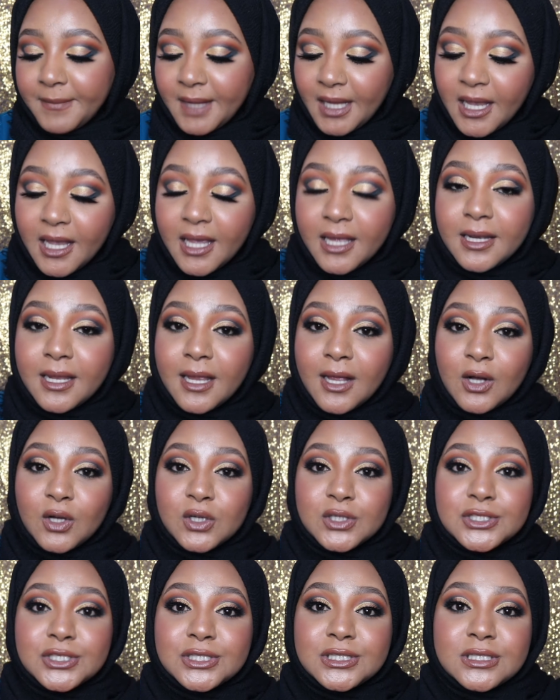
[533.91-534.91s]
And I
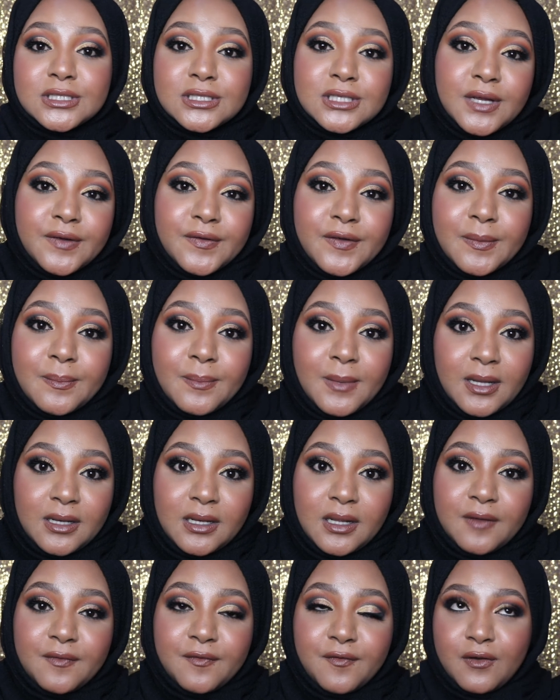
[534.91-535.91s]
also discovered my
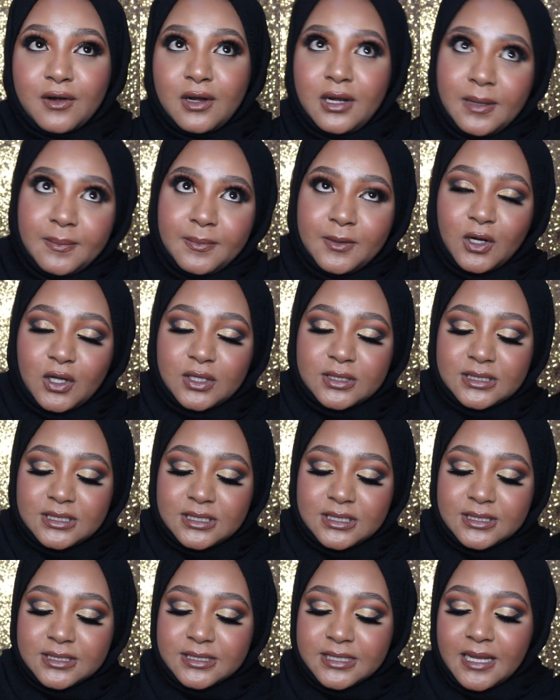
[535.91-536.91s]
love for lip
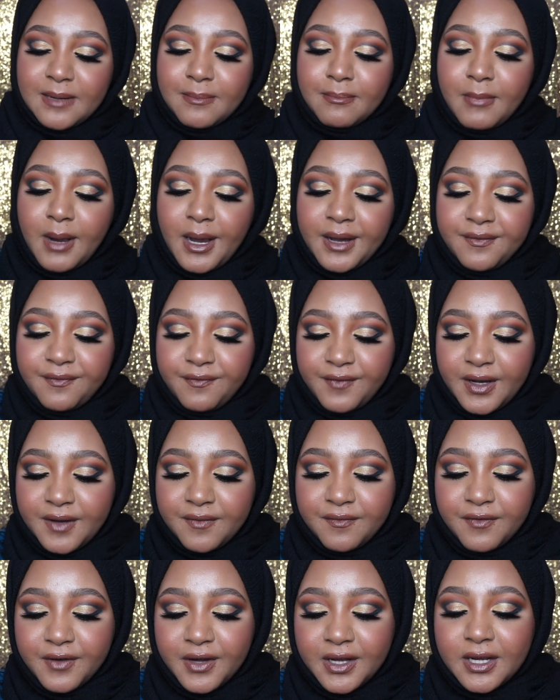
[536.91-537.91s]
glosses, and my
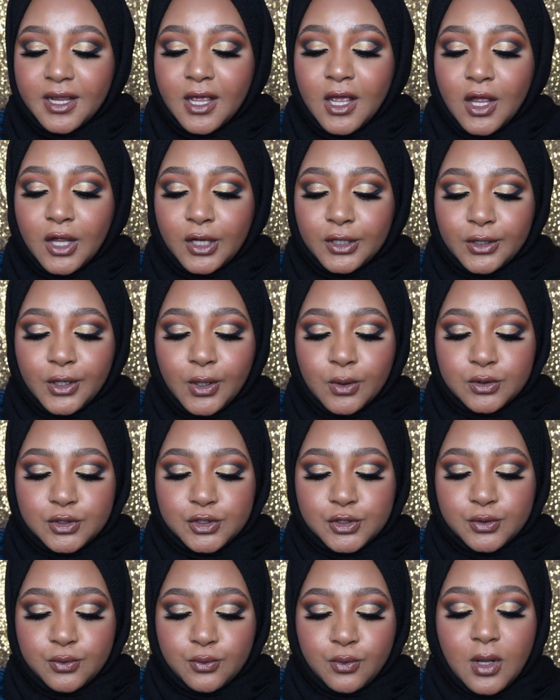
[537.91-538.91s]
favorite
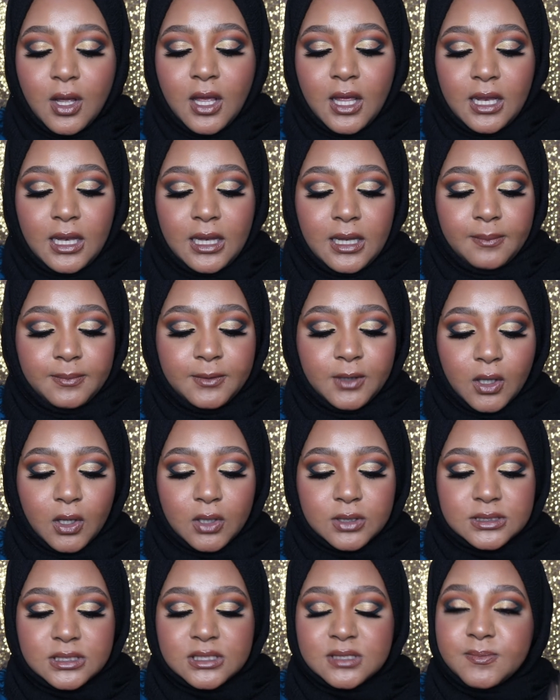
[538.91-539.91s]
go-to lip
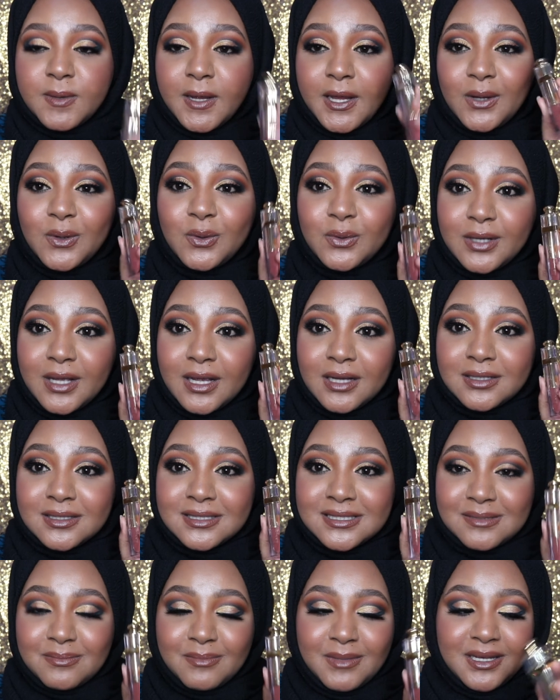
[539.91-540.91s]
gloss is by Huddah
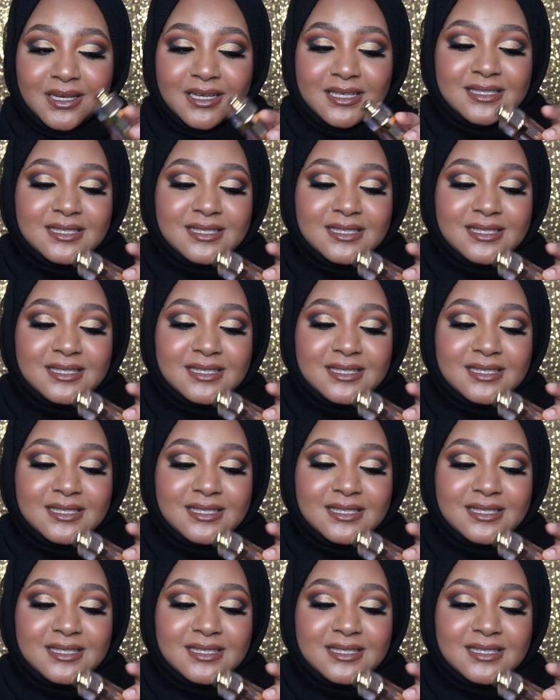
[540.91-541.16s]
Cosmetics.